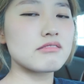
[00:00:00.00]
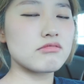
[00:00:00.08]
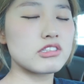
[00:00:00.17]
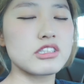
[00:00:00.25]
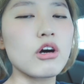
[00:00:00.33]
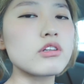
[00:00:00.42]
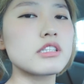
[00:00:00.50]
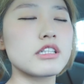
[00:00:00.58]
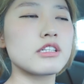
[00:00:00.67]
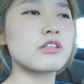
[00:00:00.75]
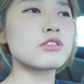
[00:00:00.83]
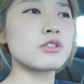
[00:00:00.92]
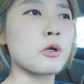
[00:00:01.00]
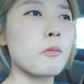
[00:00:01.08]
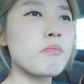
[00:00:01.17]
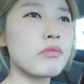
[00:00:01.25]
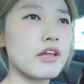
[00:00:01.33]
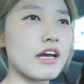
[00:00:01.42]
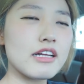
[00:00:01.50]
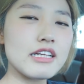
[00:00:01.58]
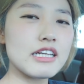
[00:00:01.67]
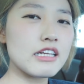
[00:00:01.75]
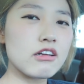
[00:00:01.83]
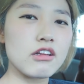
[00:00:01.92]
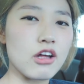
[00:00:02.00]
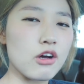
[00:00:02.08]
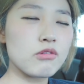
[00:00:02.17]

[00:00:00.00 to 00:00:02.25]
salty, you know, so I kind of eat along